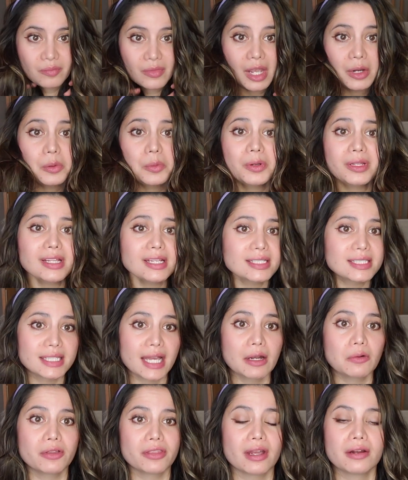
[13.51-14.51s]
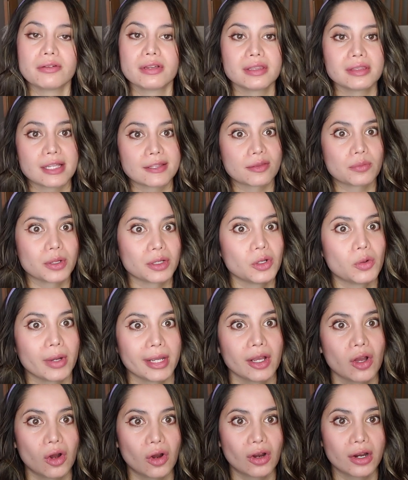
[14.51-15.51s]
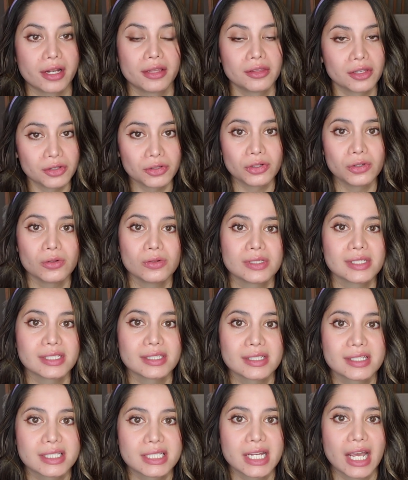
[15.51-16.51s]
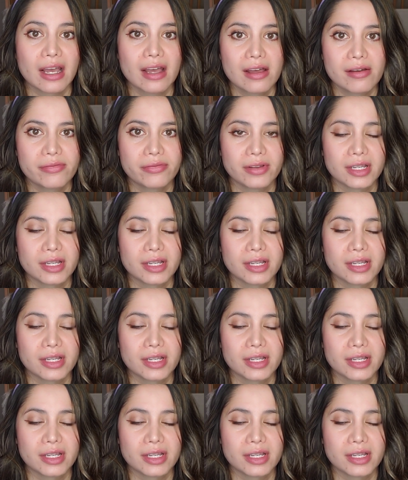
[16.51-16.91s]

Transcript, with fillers: I'm really excited with everything that's been going on in the news and stuff.